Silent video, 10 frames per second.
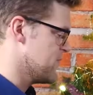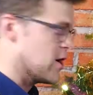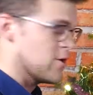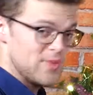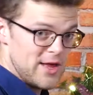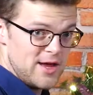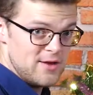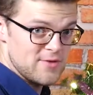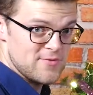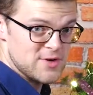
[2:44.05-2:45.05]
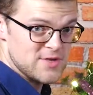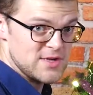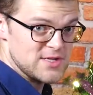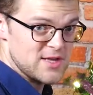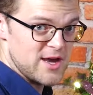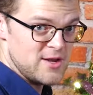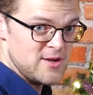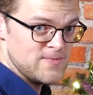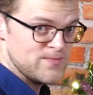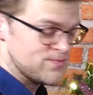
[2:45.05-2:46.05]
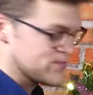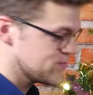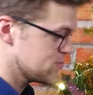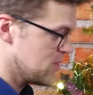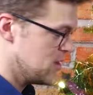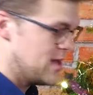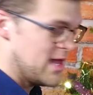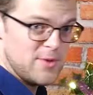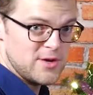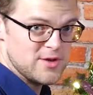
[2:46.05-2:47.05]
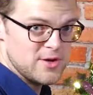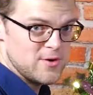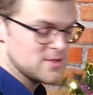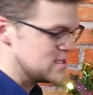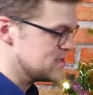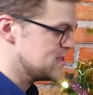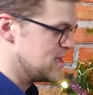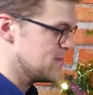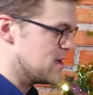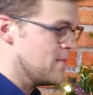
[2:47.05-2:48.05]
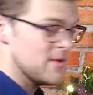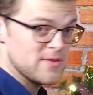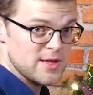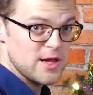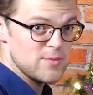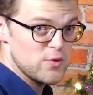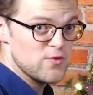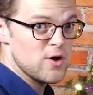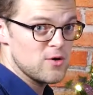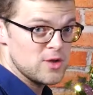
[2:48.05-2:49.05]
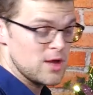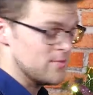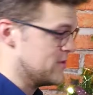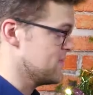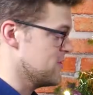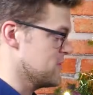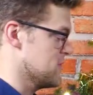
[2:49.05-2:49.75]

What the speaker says: So I'll play the first phrase again, naming the notes at the same time, and then I'll move on a bit further.